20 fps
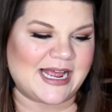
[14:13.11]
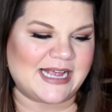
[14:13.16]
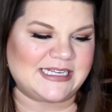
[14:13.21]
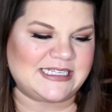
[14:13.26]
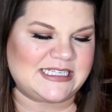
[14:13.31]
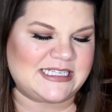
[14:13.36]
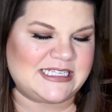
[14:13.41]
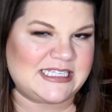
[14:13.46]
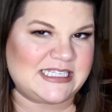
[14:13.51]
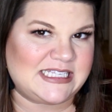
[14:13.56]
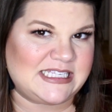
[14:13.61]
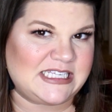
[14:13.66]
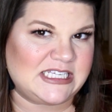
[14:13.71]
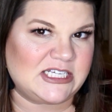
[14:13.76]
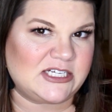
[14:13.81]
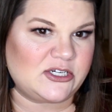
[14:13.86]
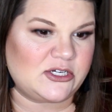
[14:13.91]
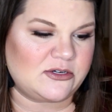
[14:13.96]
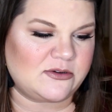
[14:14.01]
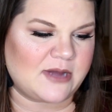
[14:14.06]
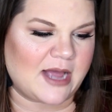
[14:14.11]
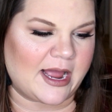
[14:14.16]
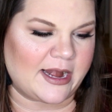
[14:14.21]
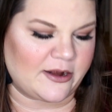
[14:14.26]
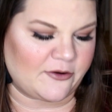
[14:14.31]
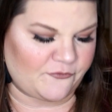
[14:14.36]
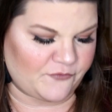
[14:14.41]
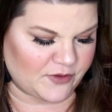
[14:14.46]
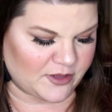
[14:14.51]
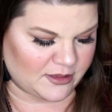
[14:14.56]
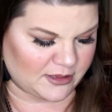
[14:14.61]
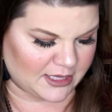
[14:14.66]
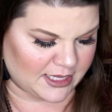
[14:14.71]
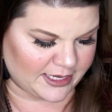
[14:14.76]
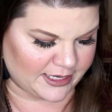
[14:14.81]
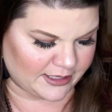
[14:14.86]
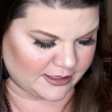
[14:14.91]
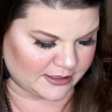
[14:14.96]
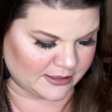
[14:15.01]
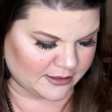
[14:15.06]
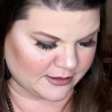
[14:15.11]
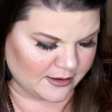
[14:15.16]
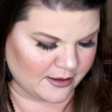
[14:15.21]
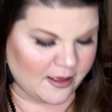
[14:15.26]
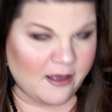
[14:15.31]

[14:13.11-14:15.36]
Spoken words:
I still kind of feel like